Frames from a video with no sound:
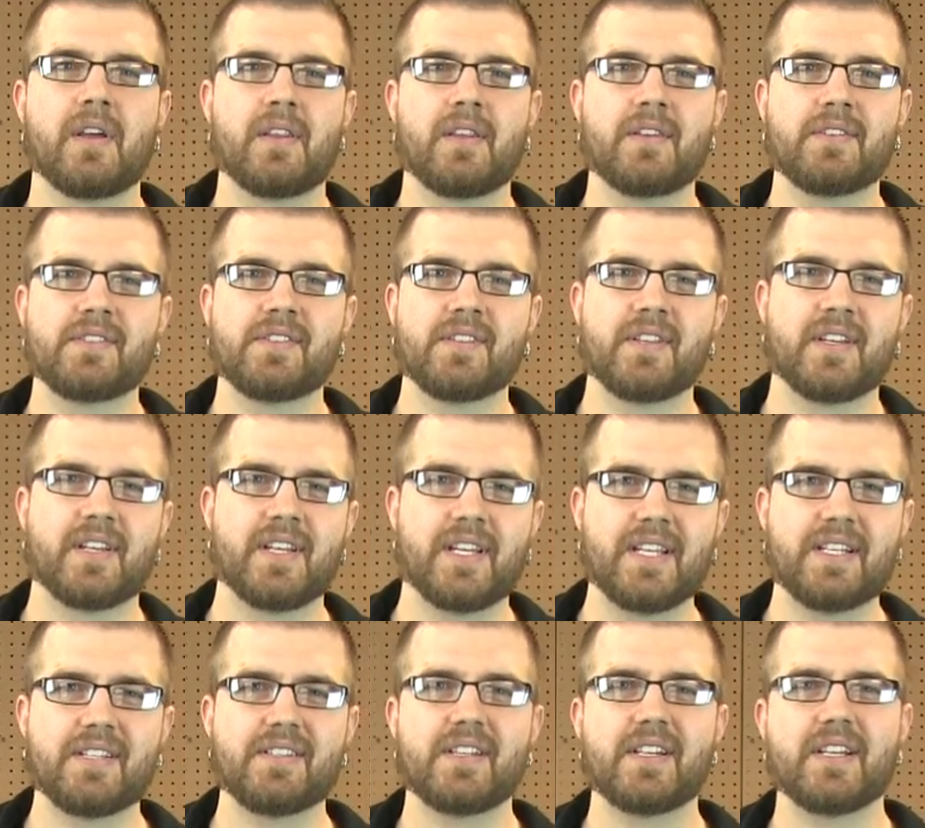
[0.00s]
This is a
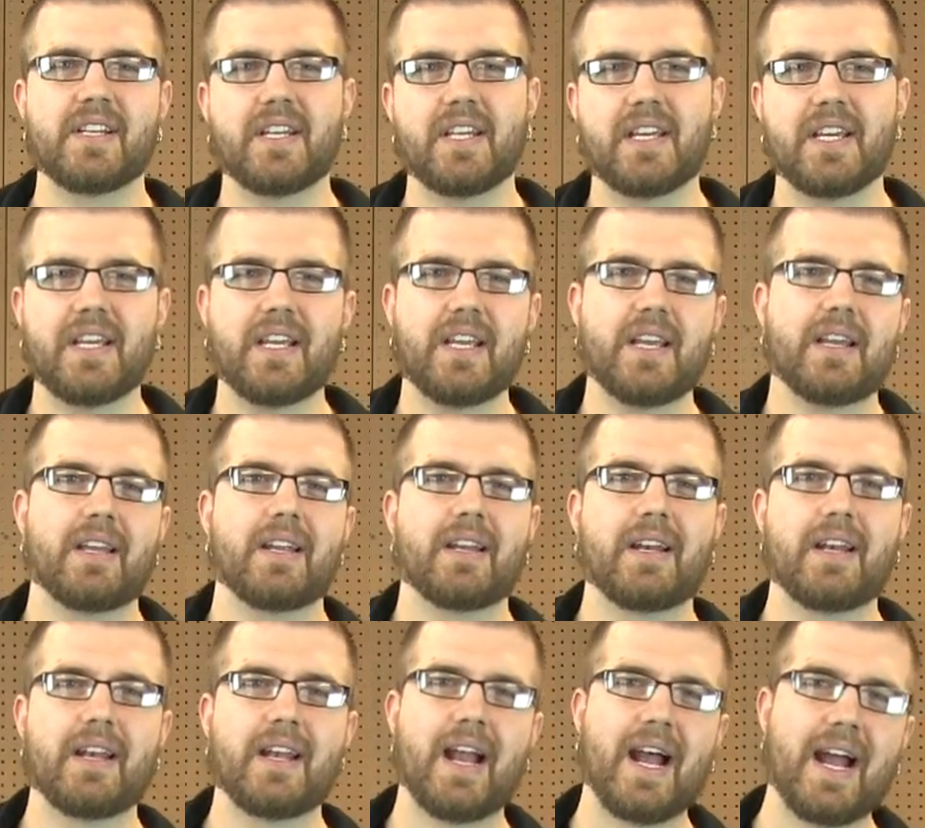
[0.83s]
DCD
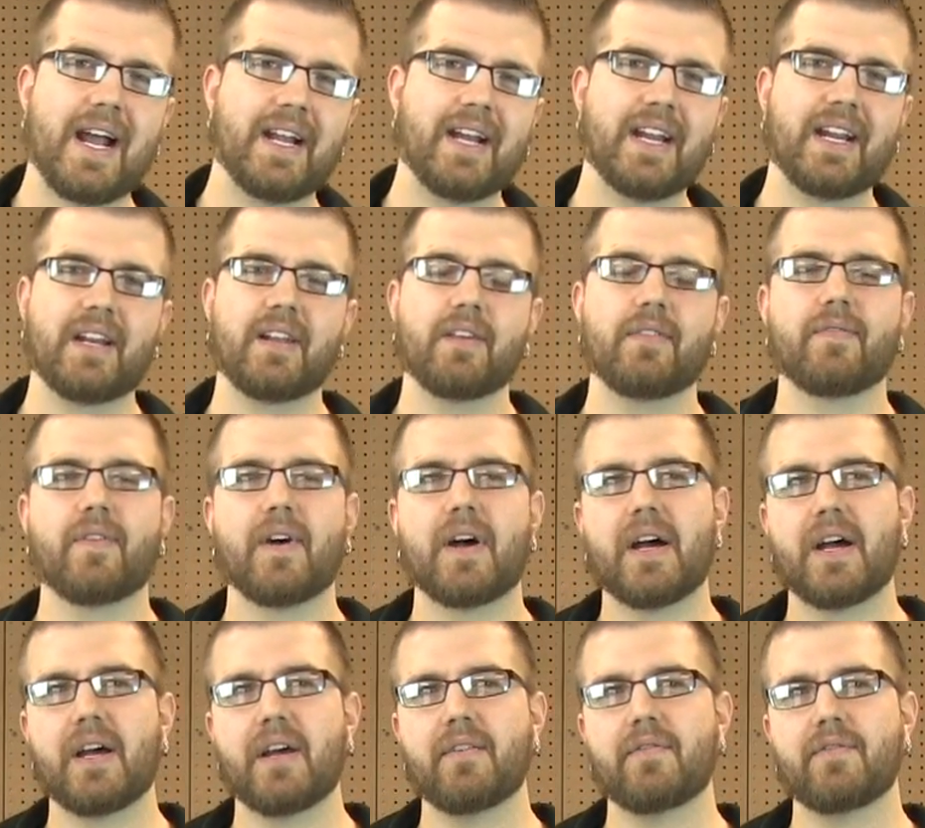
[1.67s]

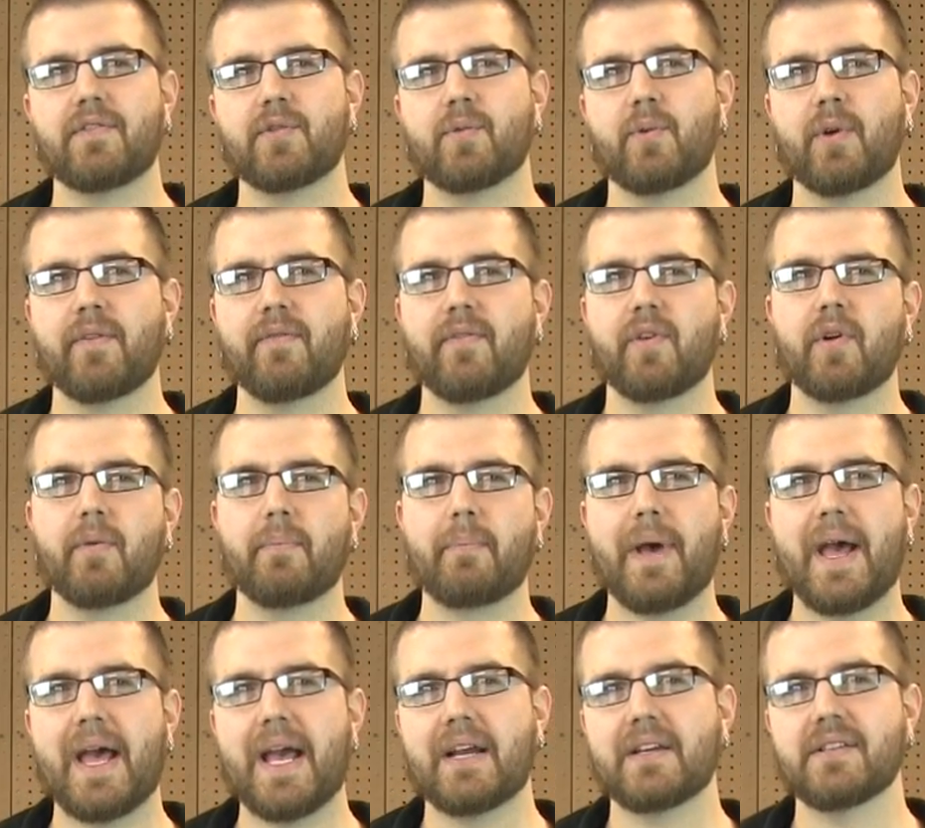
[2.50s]
985 20
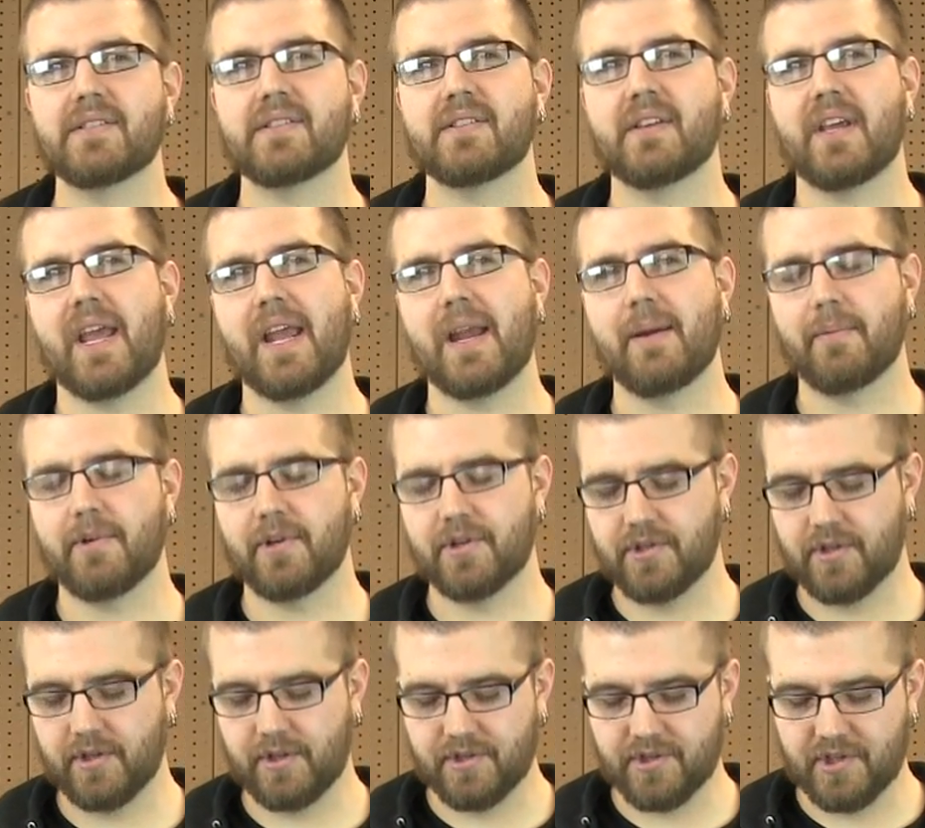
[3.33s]
volt max
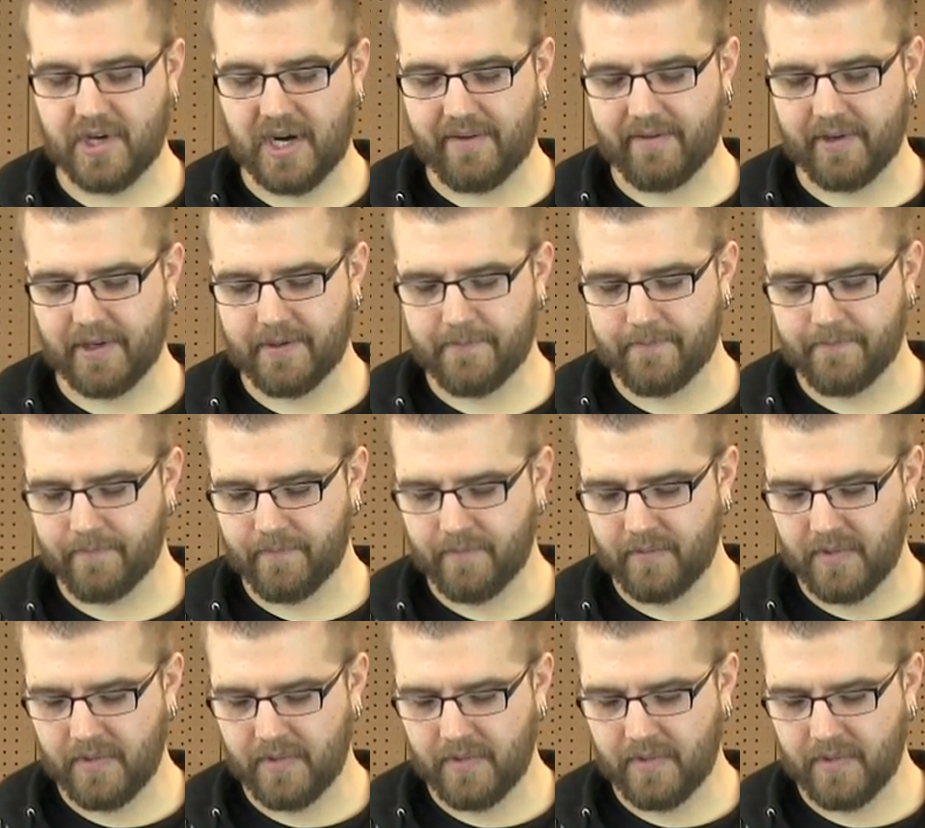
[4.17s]
hammer drill driver.